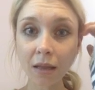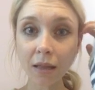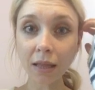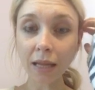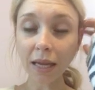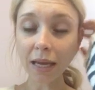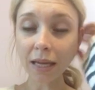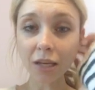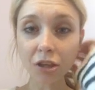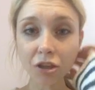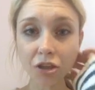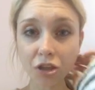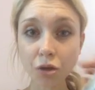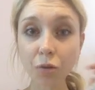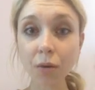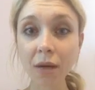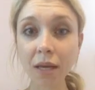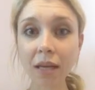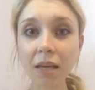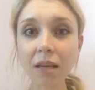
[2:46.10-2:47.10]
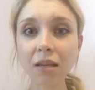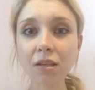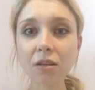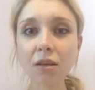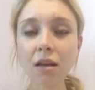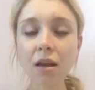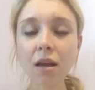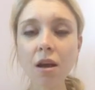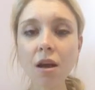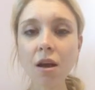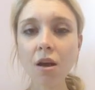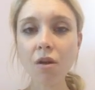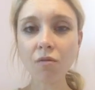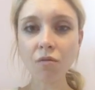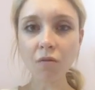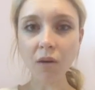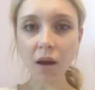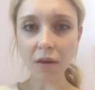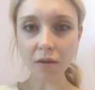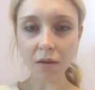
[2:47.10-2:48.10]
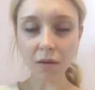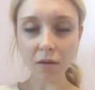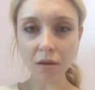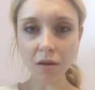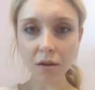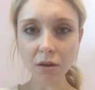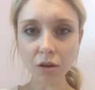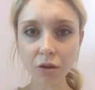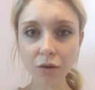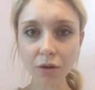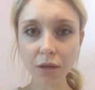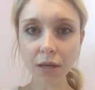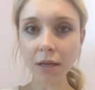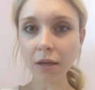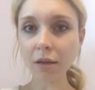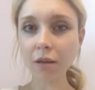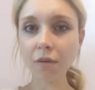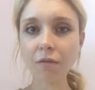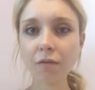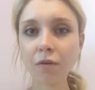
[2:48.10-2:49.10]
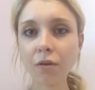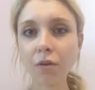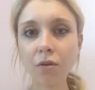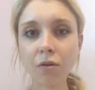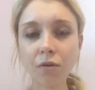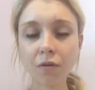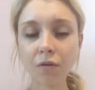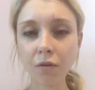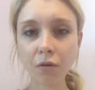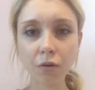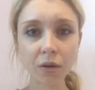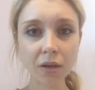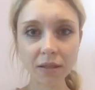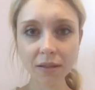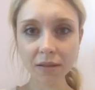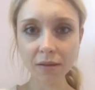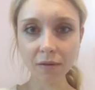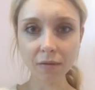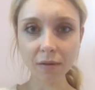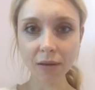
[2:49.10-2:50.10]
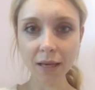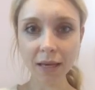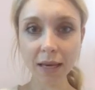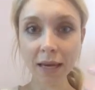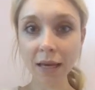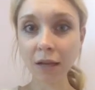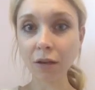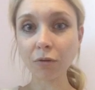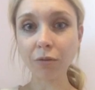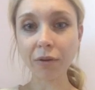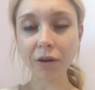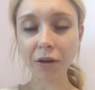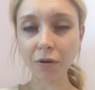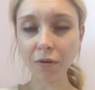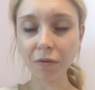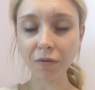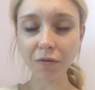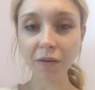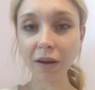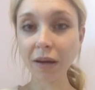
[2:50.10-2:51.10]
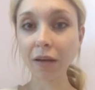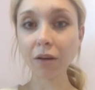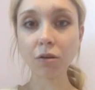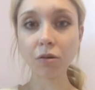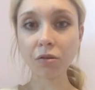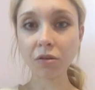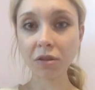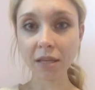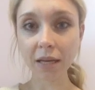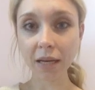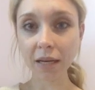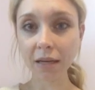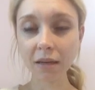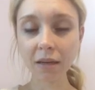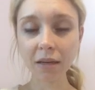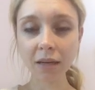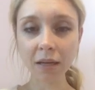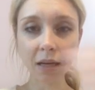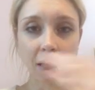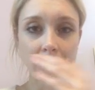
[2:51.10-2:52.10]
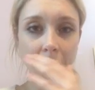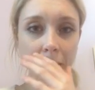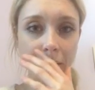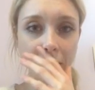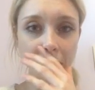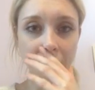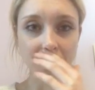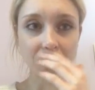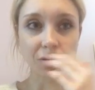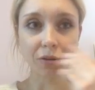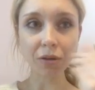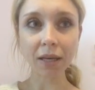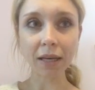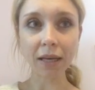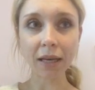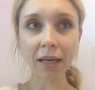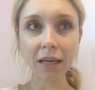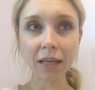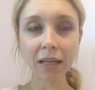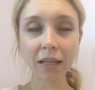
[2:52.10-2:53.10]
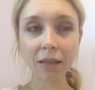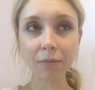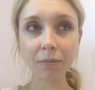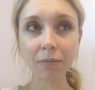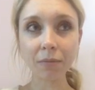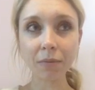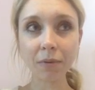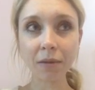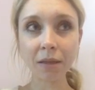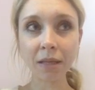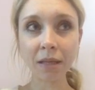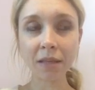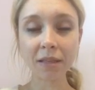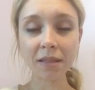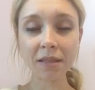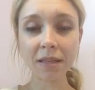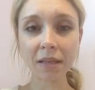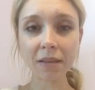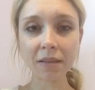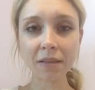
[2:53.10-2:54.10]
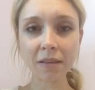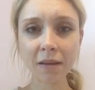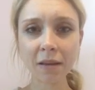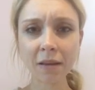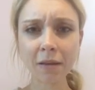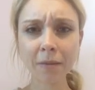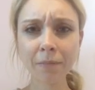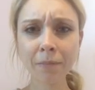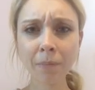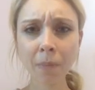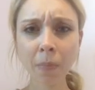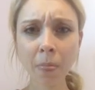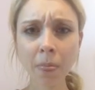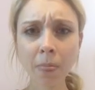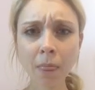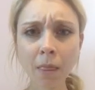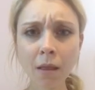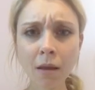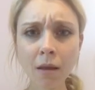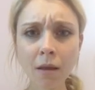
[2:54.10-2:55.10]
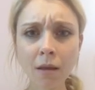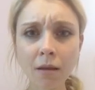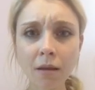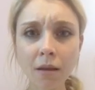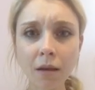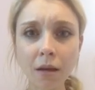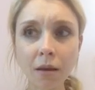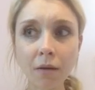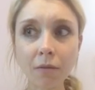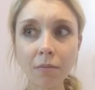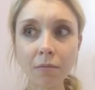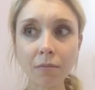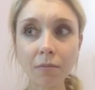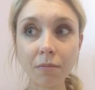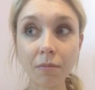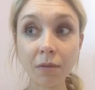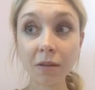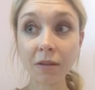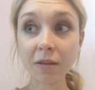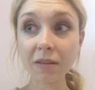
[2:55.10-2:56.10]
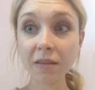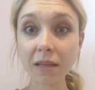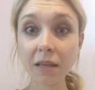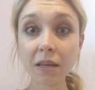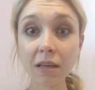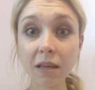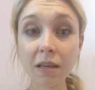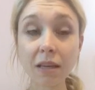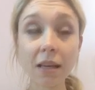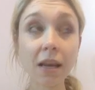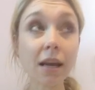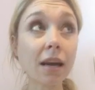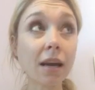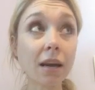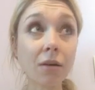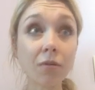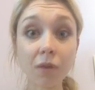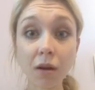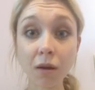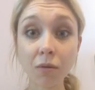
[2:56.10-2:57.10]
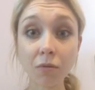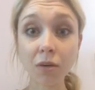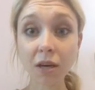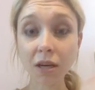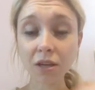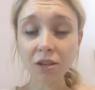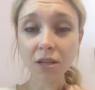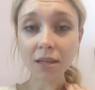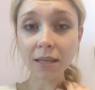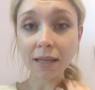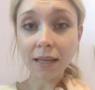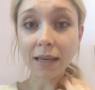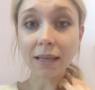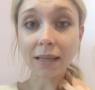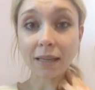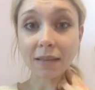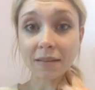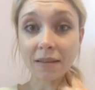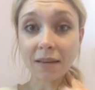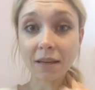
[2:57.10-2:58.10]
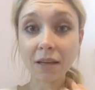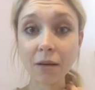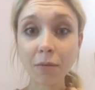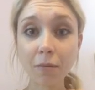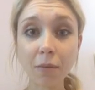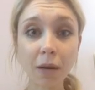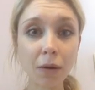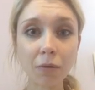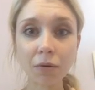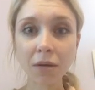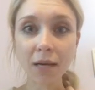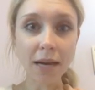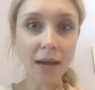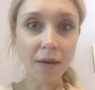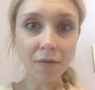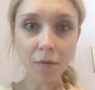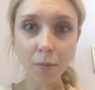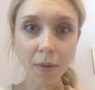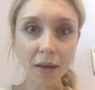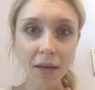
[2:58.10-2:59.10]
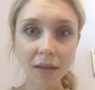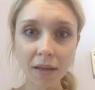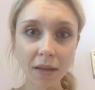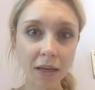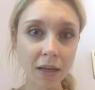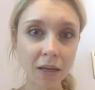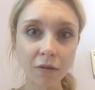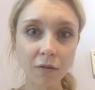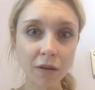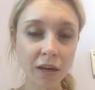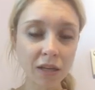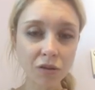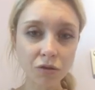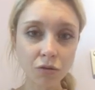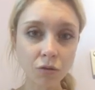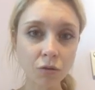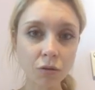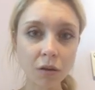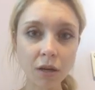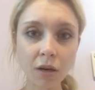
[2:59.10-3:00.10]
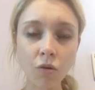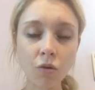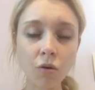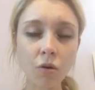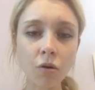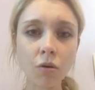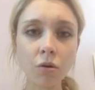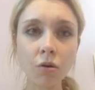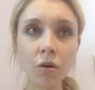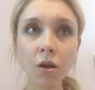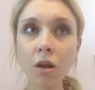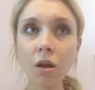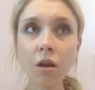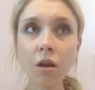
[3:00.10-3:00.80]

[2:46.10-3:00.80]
like to eat rather than looking at the food for its calorie or fat content. You know, I was looking at it in the sense that, you know, the lasagna, yeah, I would actually like lasagna, but I would never pick that at a restaurant or,